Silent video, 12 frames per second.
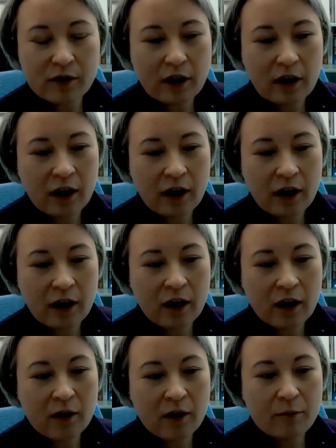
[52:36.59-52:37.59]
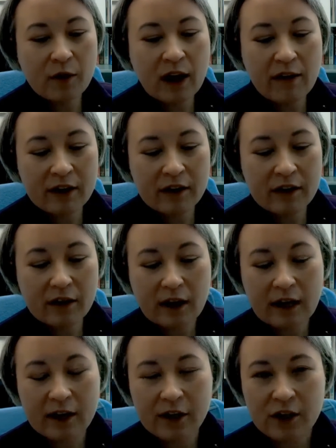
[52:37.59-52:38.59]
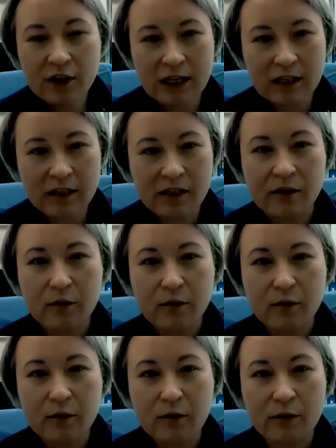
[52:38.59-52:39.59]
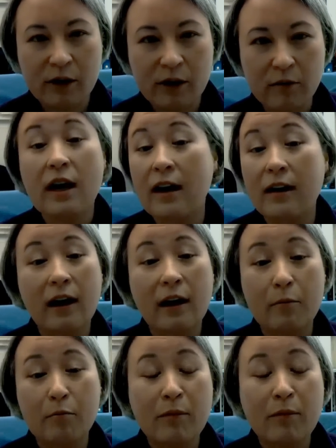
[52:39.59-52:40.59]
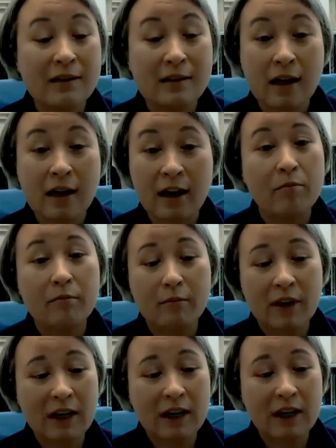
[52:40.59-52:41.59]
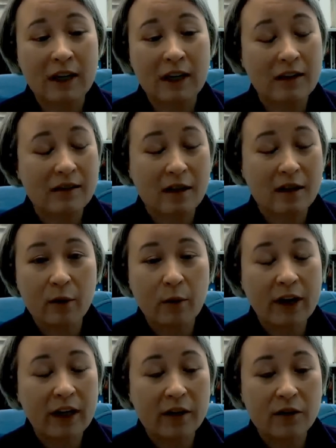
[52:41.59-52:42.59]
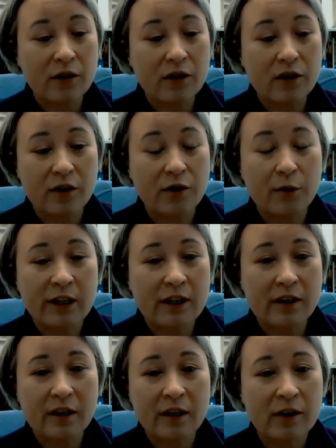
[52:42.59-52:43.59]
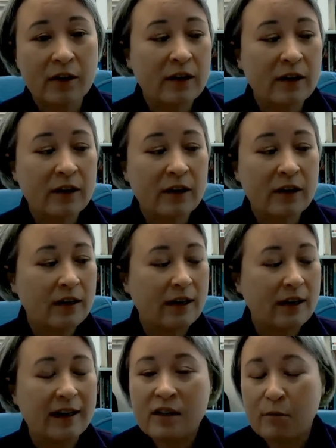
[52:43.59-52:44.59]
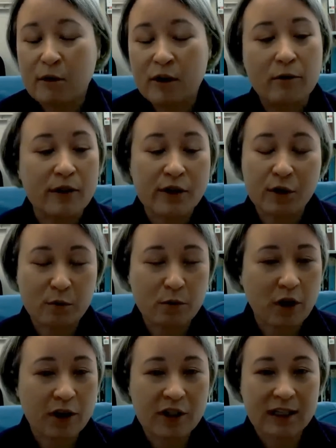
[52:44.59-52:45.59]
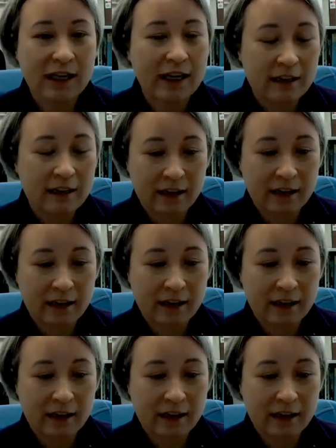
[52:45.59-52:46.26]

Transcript: And so if you haven't had a chance to do any research, make time, make a way to do it, a 10-week summer research project, anything.